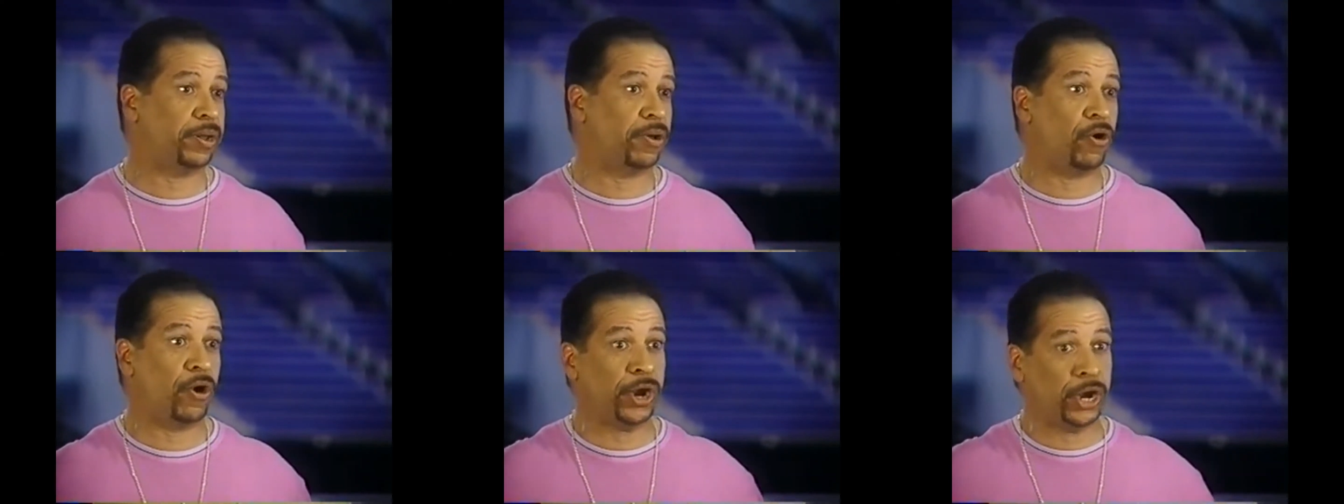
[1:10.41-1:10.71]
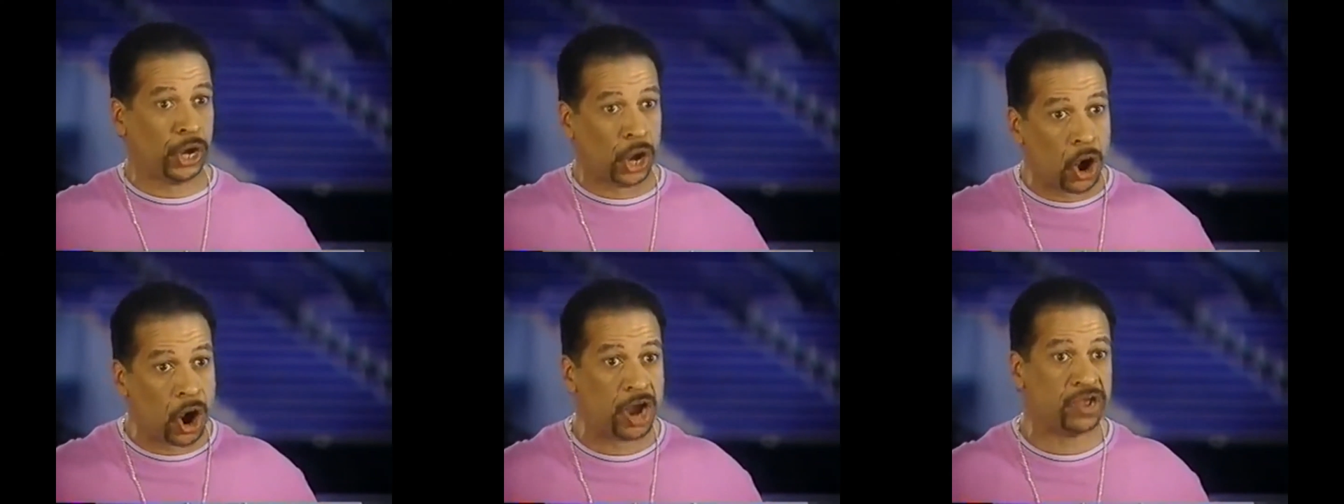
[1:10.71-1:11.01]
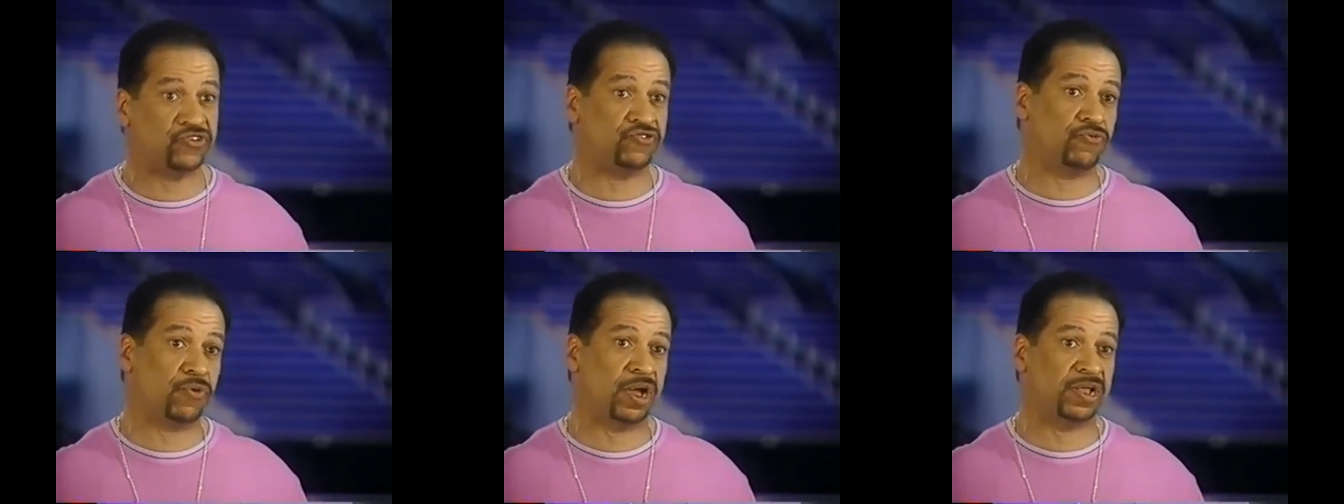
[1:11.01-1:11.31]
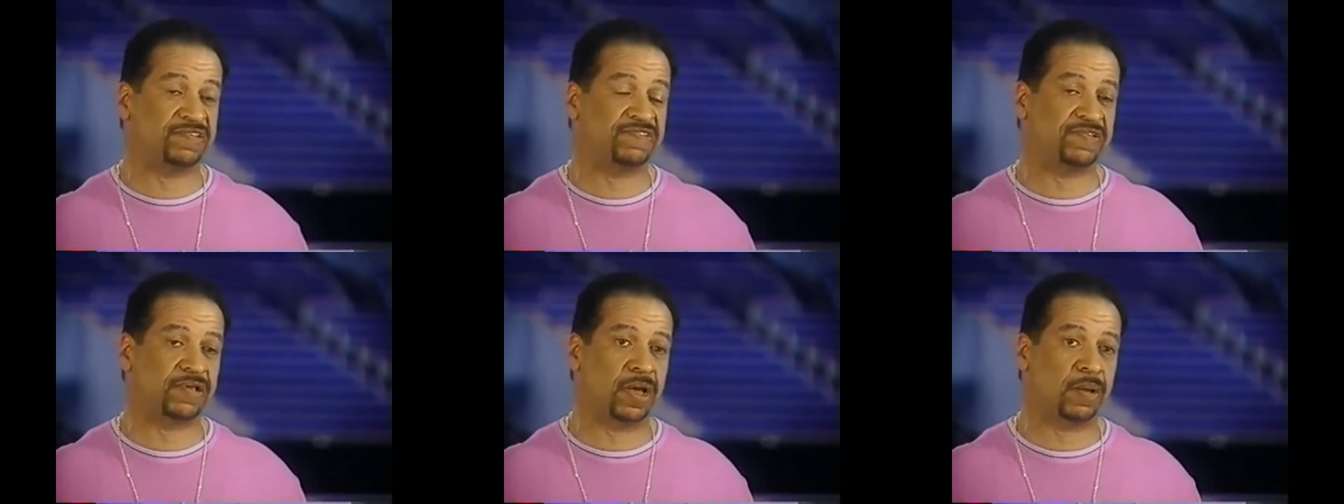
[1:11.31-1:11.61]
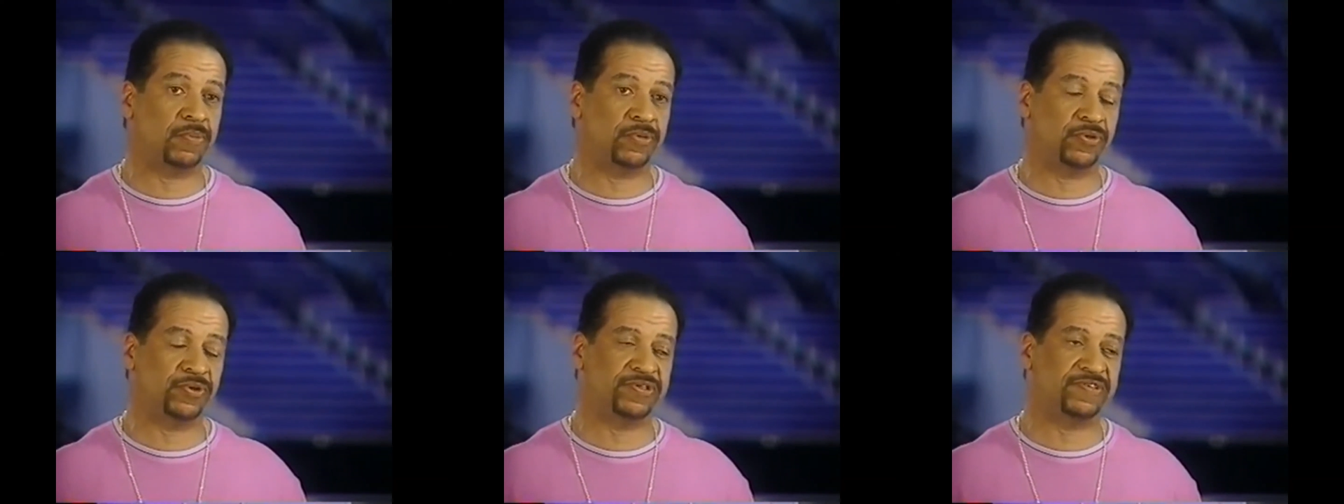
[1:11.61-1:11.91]
a larger
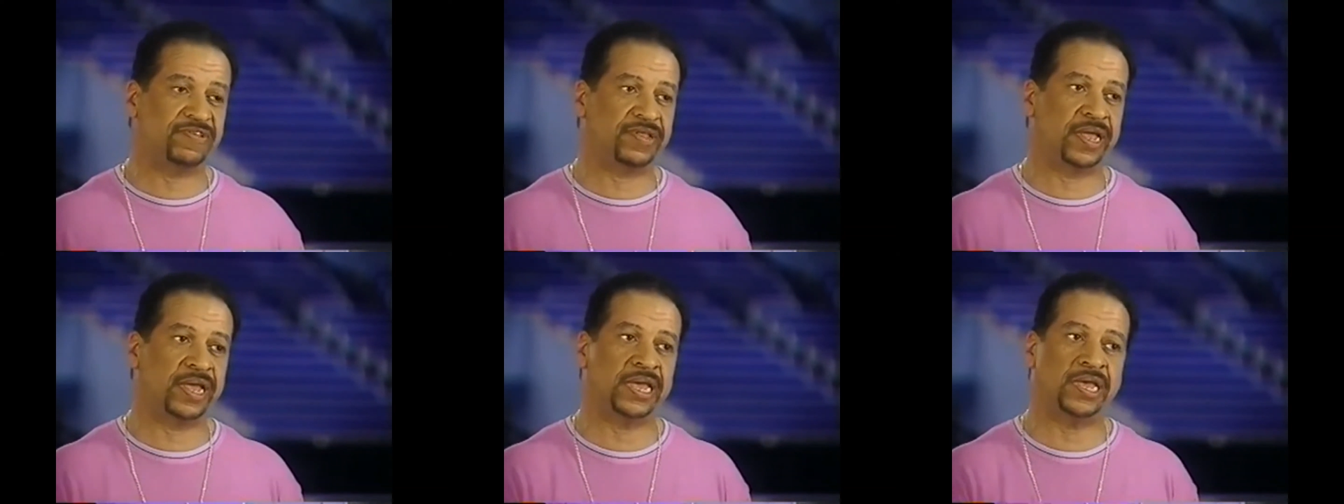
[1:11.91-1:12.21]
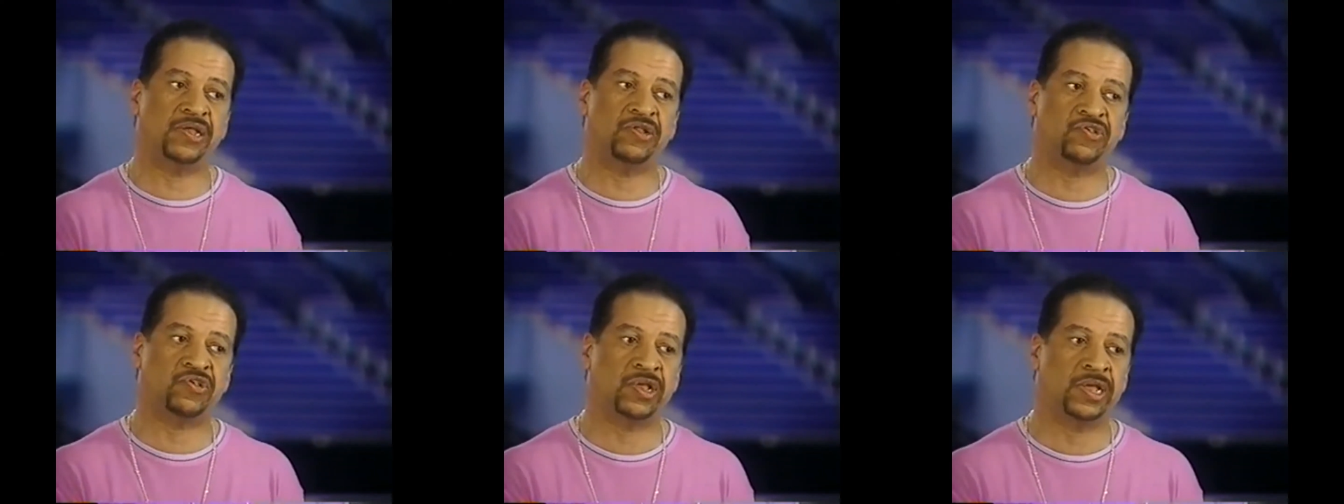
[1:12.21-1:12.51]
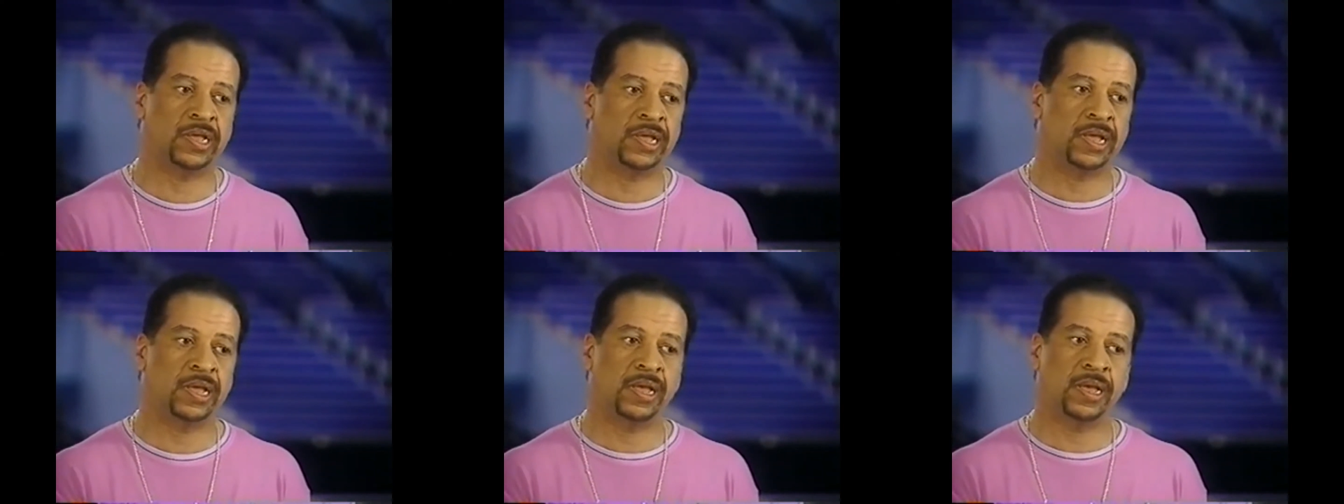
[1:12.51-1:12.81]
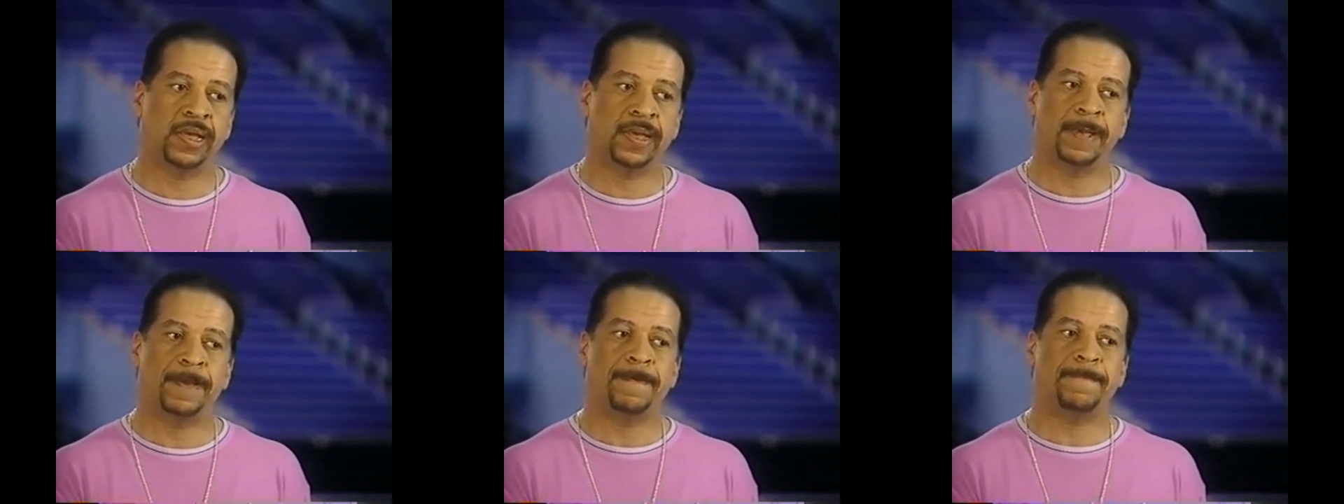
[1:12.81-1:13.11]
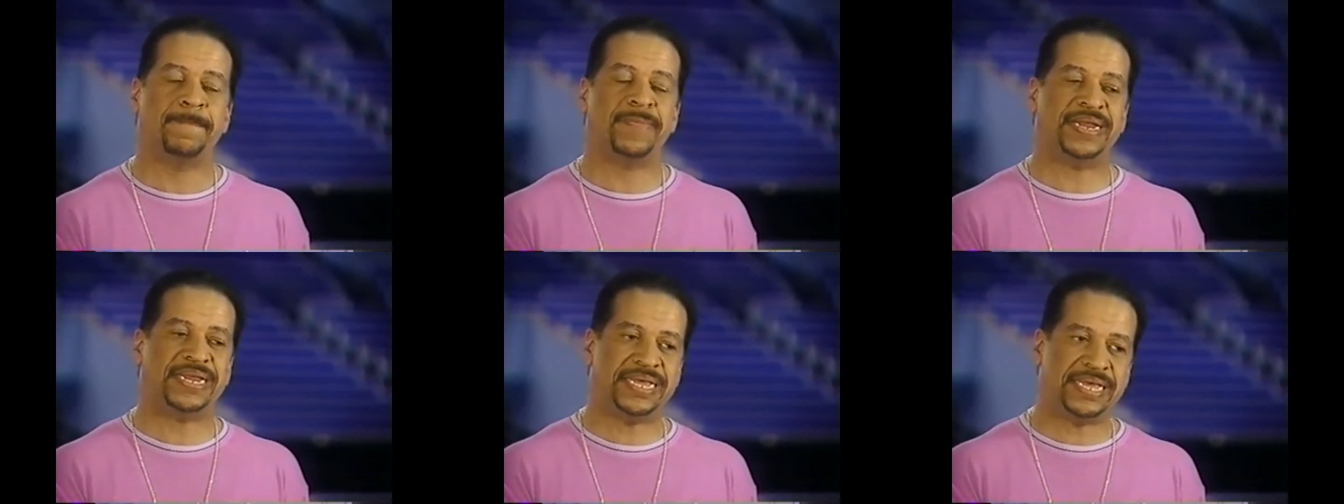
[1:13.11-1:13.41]
ensemble on stage?
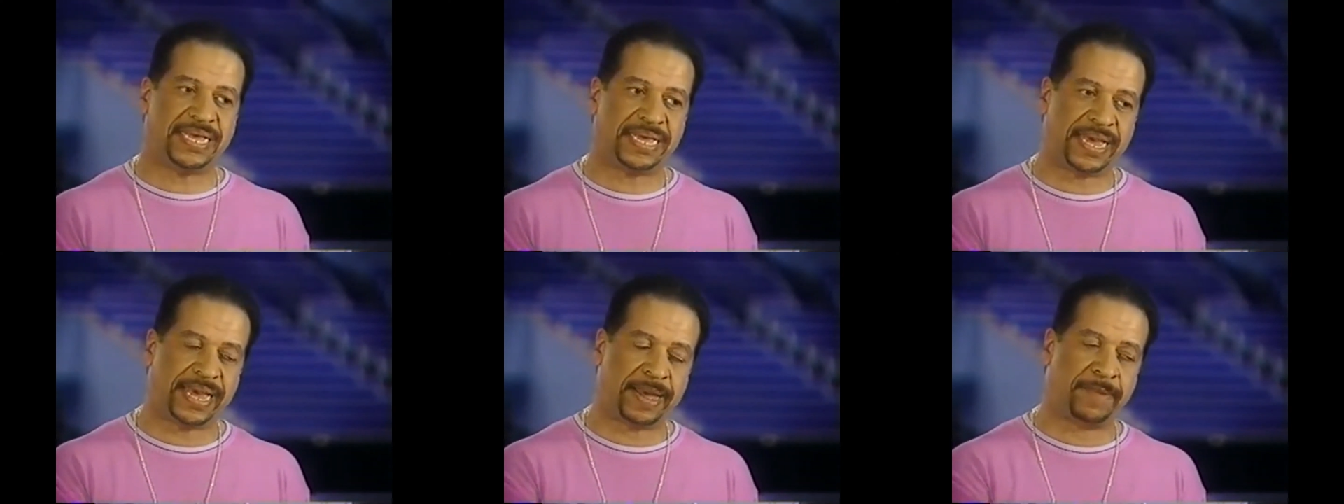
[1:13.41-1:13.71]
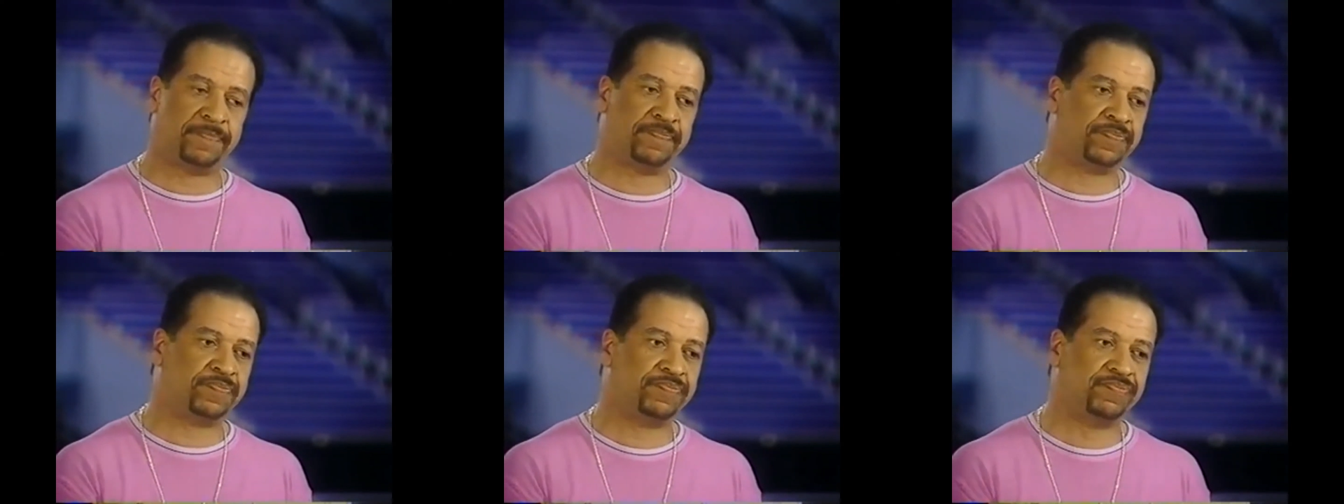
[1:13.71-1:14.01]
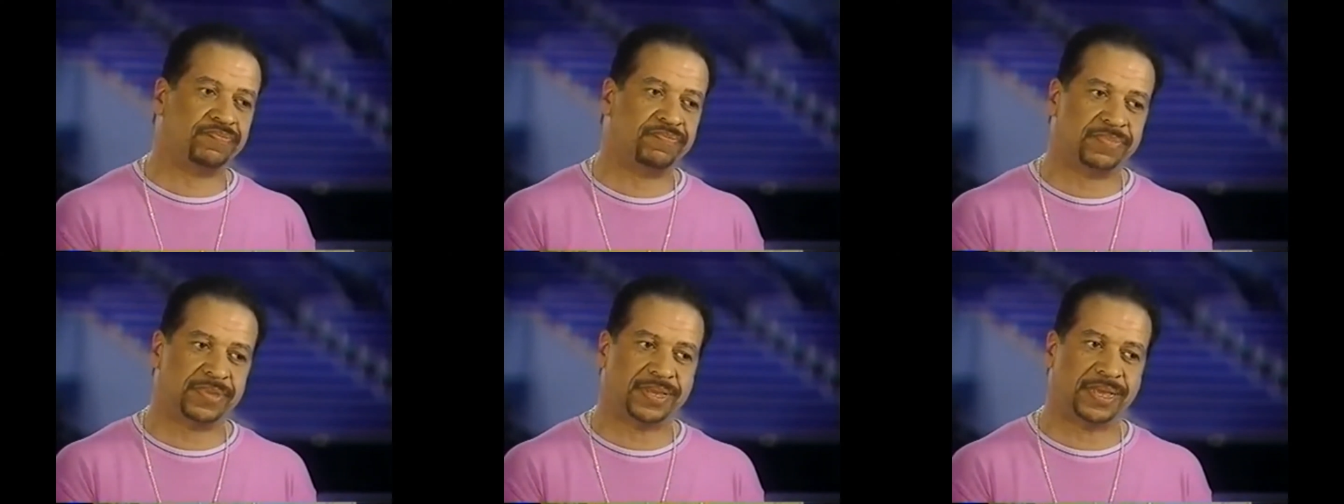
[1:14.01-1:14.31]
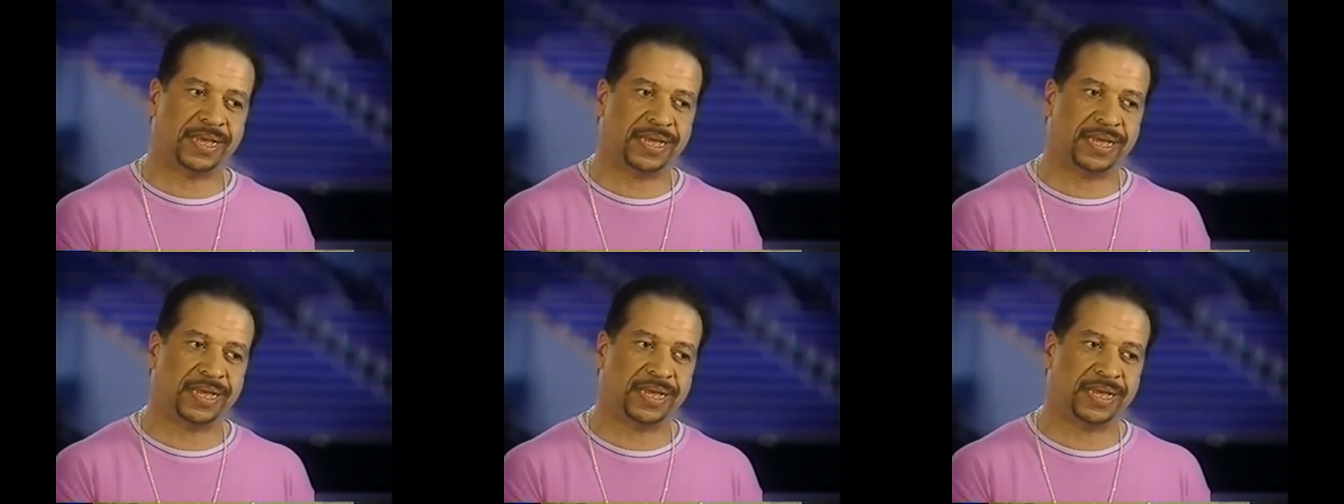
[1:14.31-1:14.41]
But he kept